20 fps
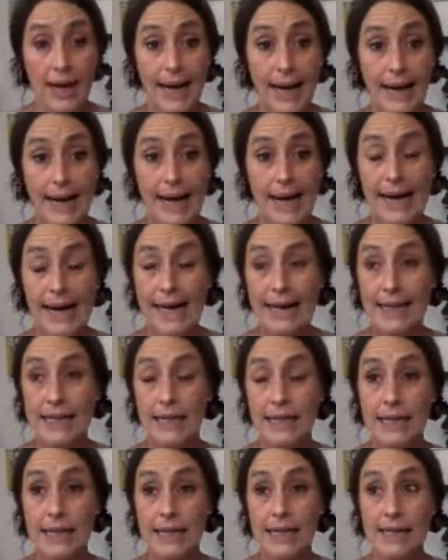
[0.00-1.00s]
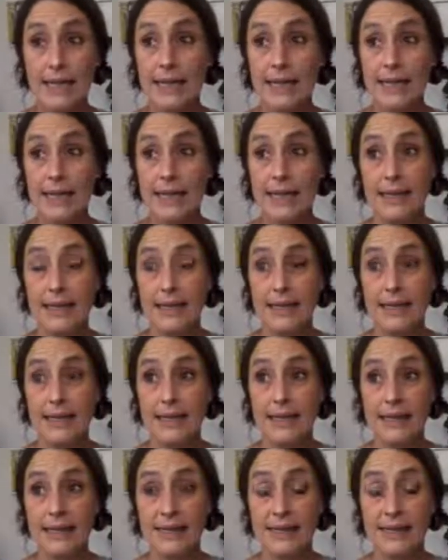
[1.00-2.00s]
It
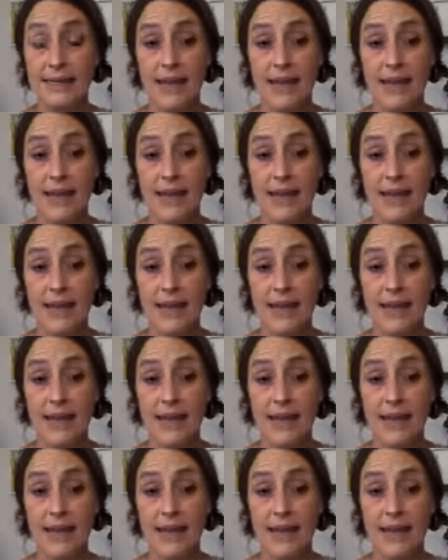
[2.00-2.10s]
is,